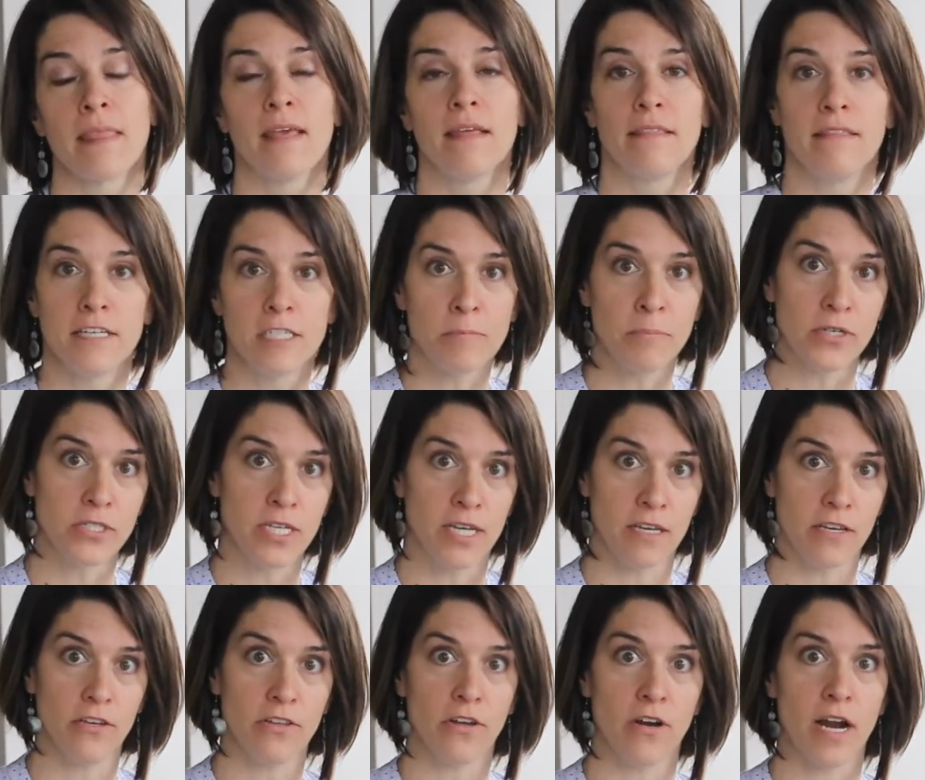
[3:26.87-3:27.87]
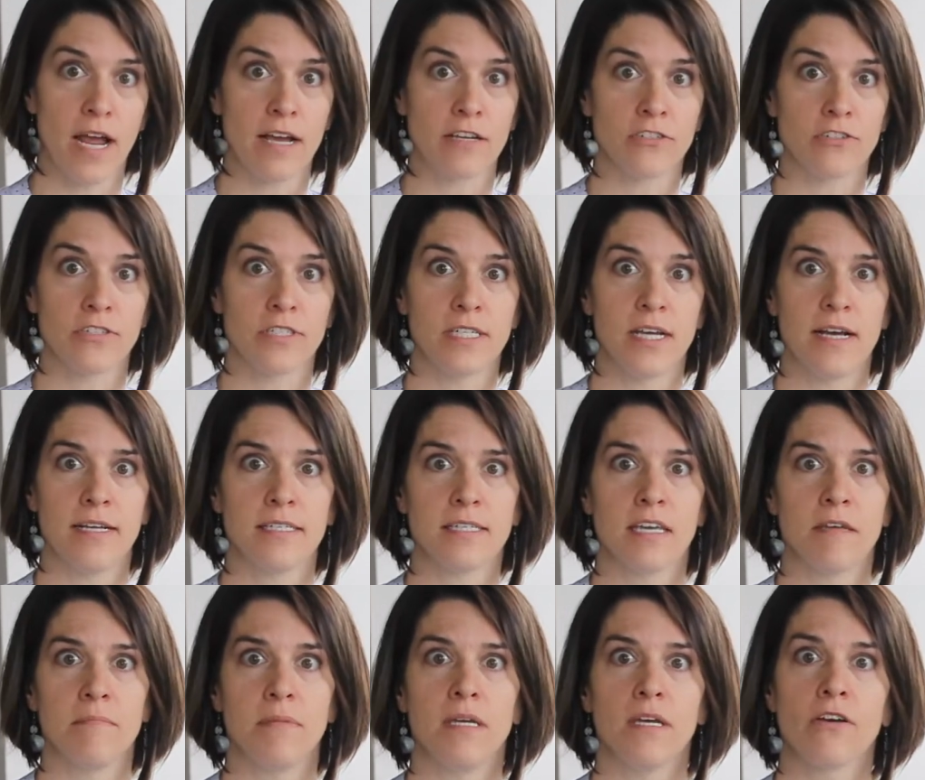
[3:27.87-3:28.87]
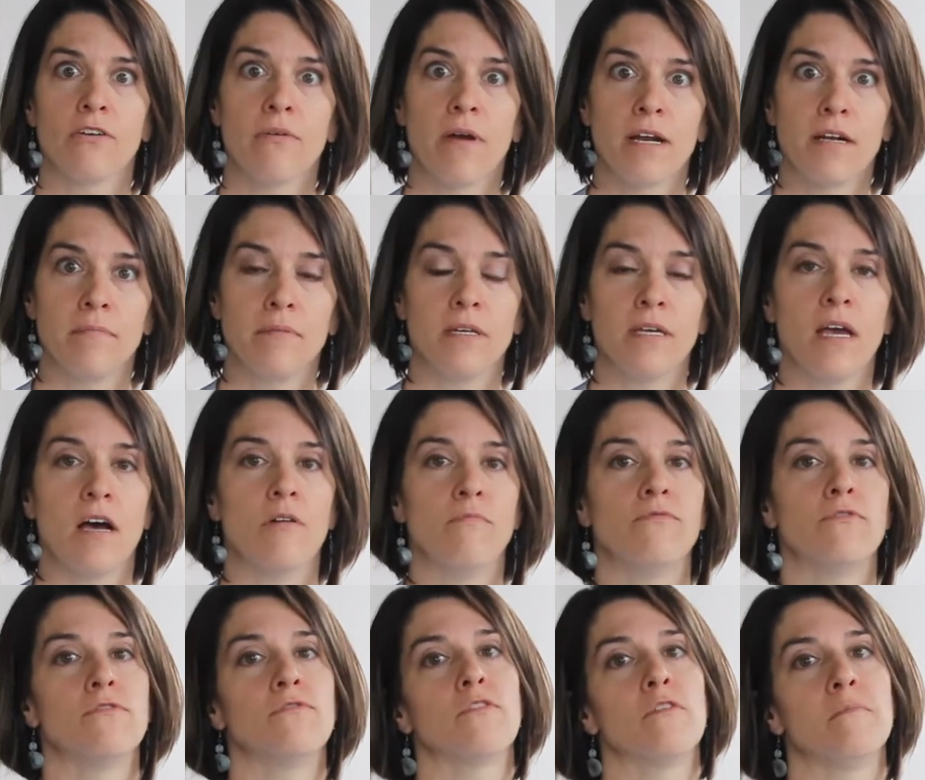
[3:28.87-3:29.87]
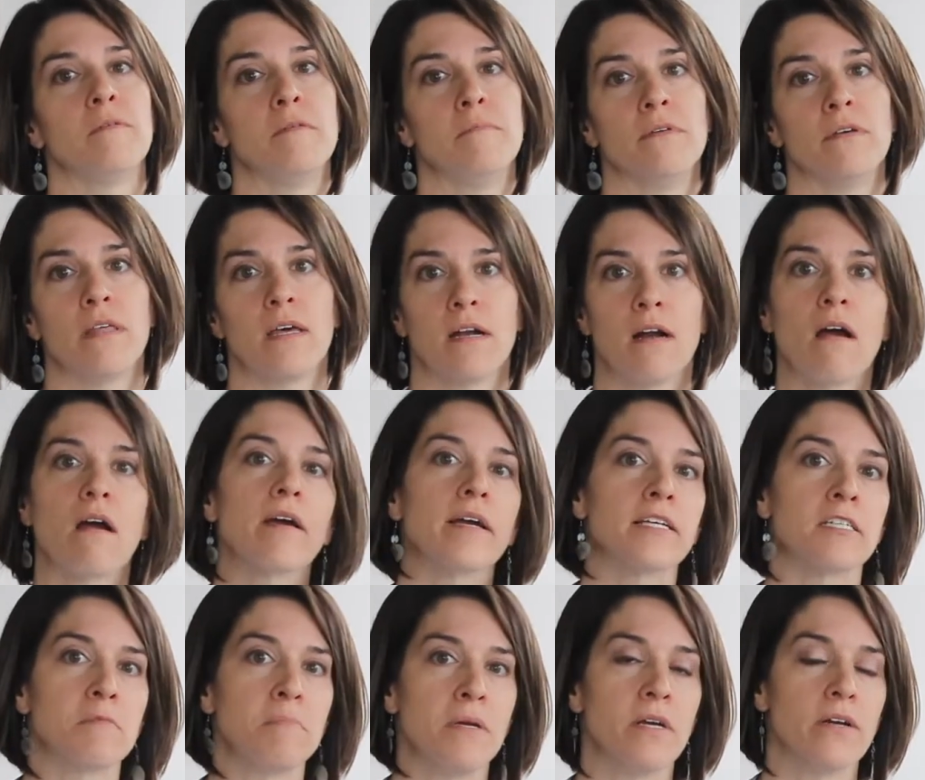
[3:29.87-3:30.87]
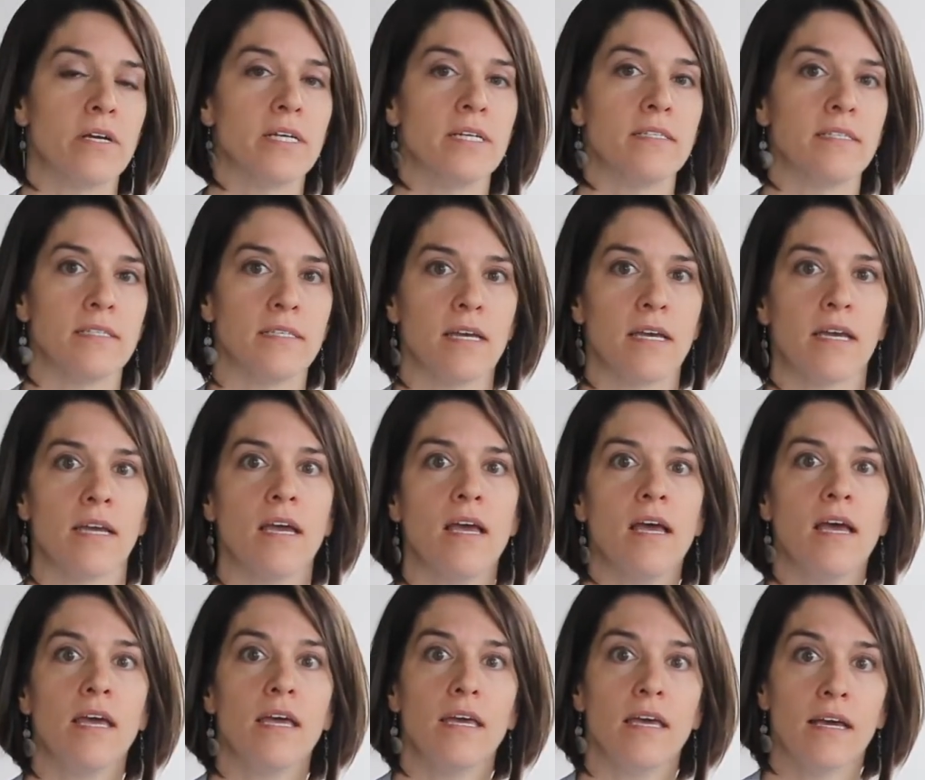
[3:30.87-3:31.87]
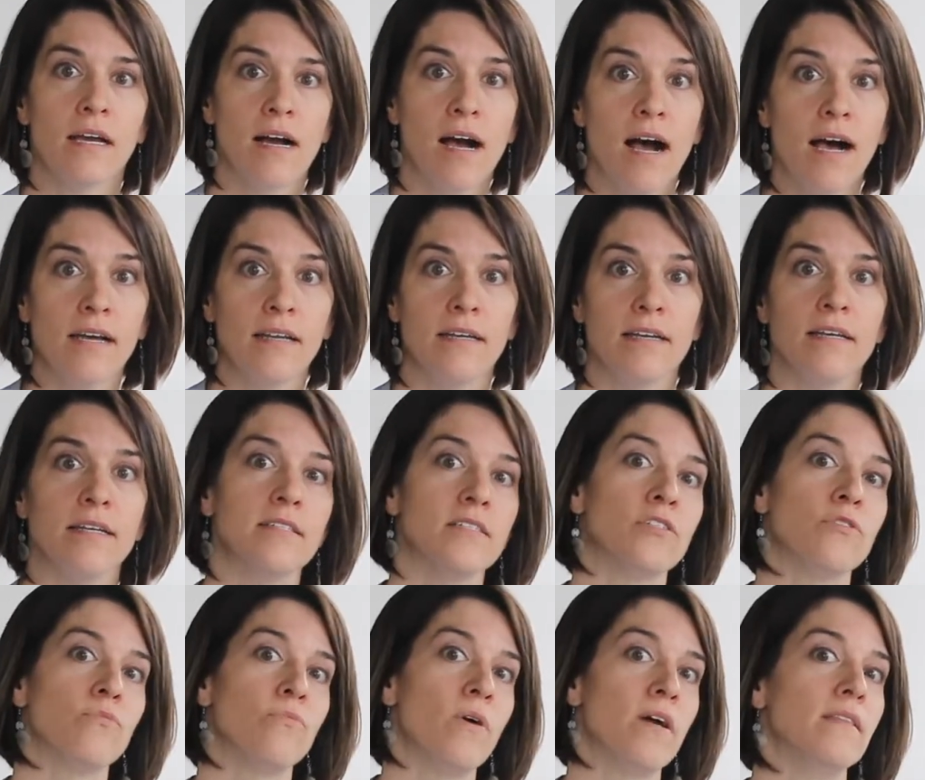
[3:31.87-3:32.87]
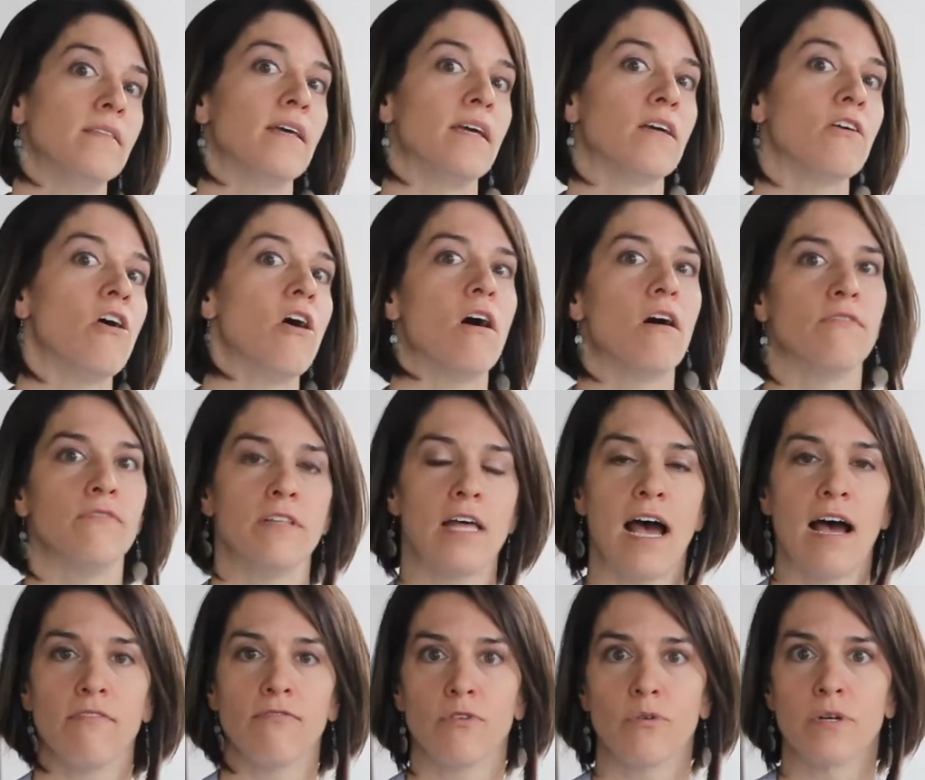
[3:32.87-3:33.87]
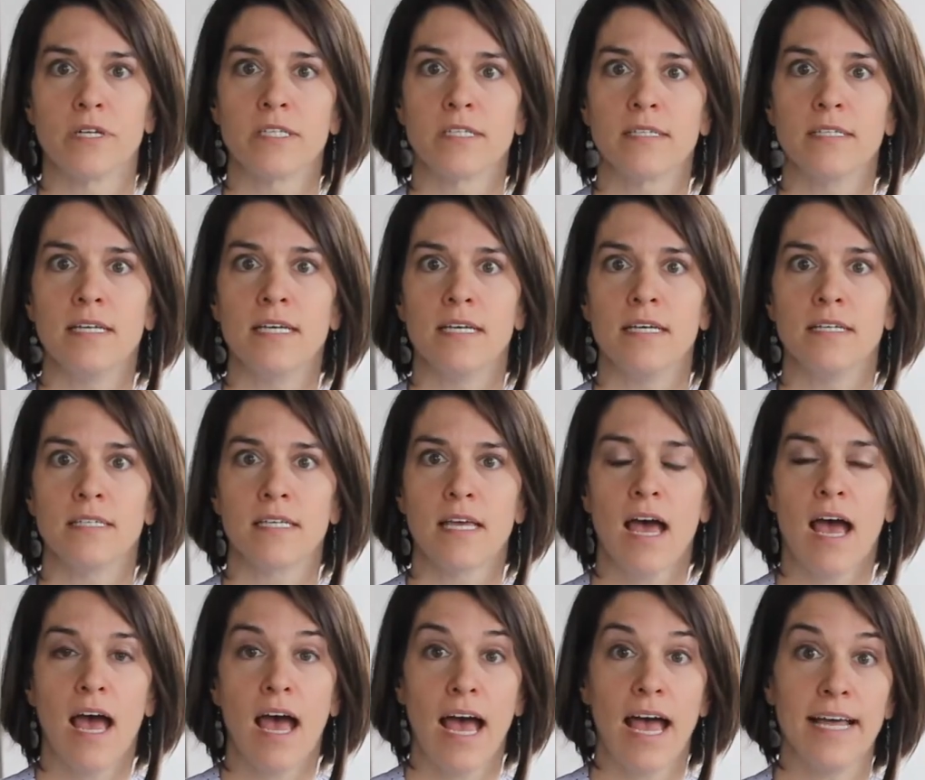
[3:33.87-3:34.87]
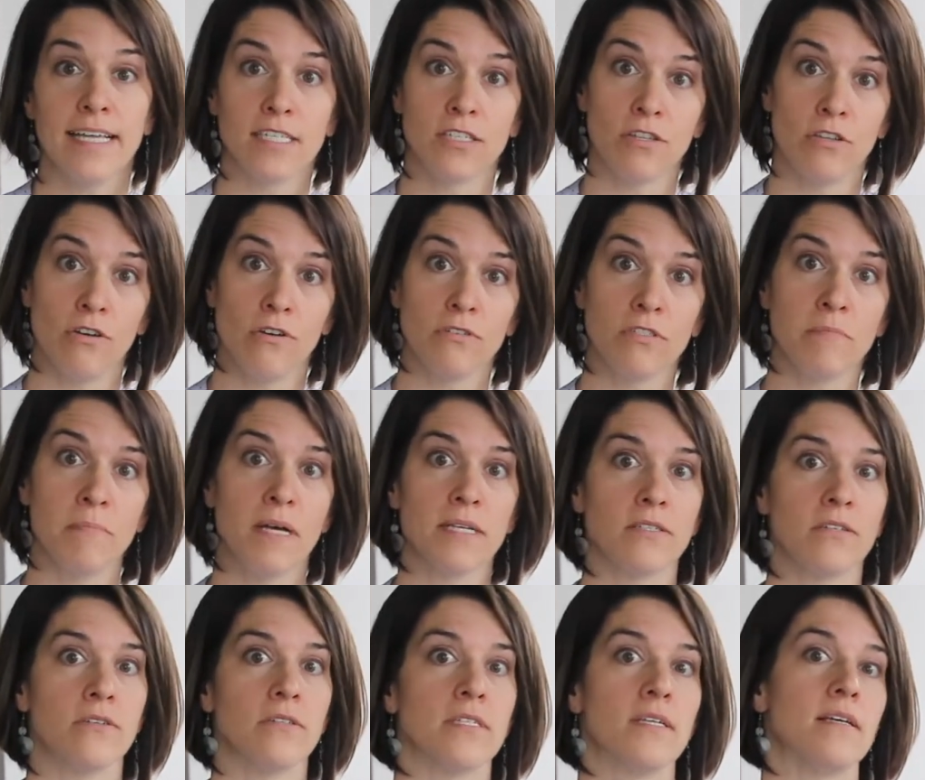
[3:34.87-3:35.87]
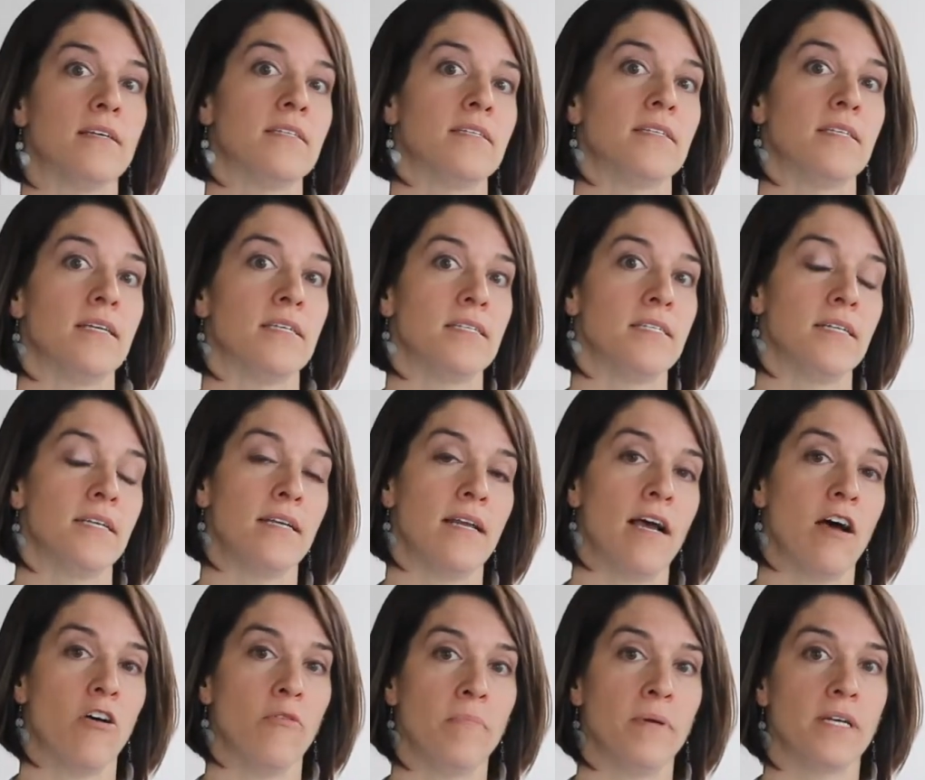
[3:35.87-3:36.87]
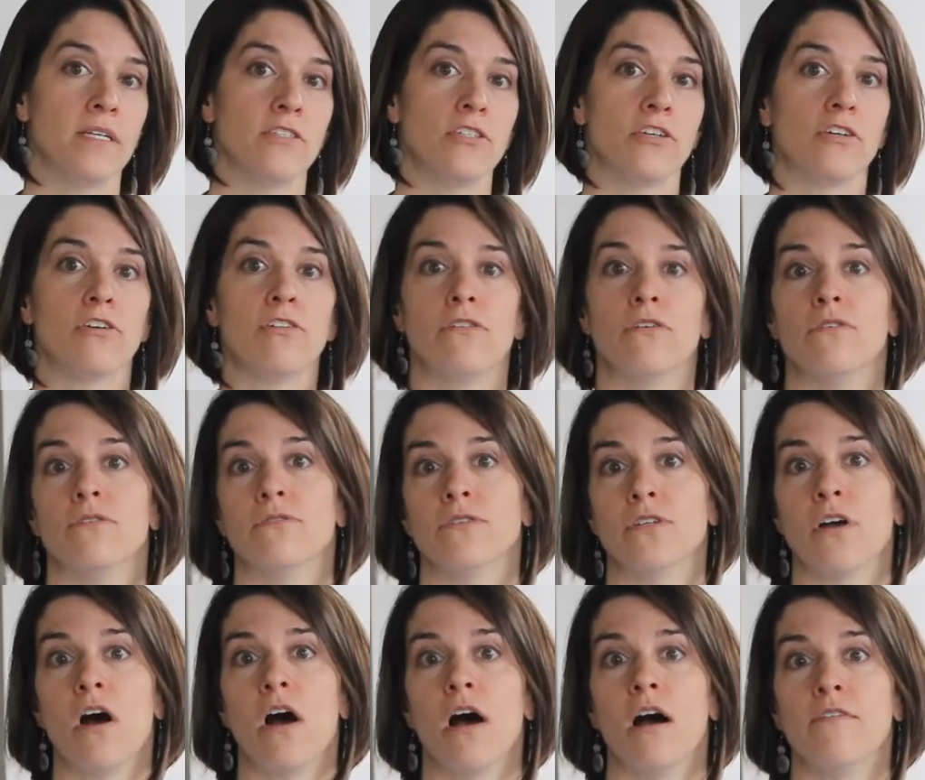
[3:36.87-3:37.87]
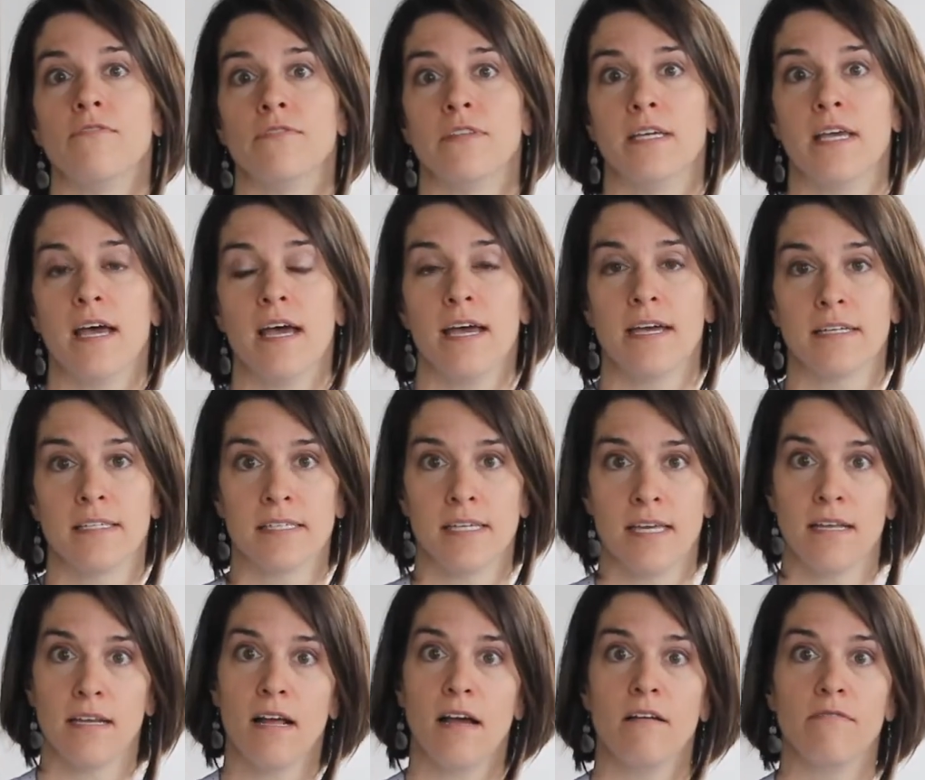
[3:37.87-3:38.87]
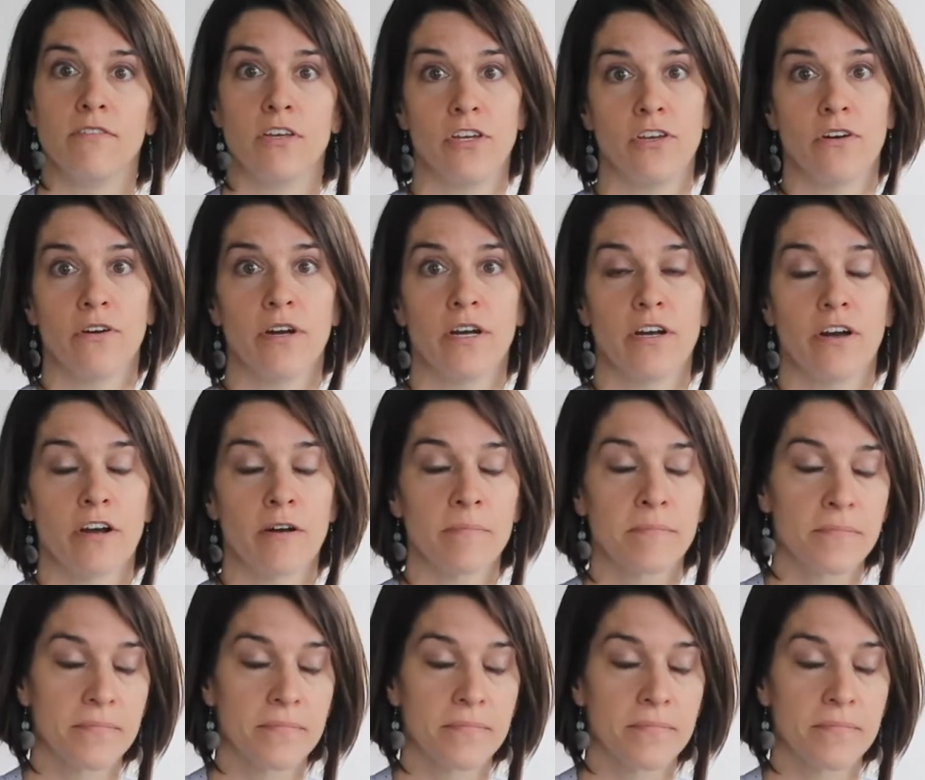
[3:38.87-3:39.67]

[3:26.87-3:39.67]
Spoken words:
This particular exercise can be incredibly helpful for people that are experiencing incontinence when they cough, laugh, or sneeze, as those muscles assist in helping to close off the exit of the ureter.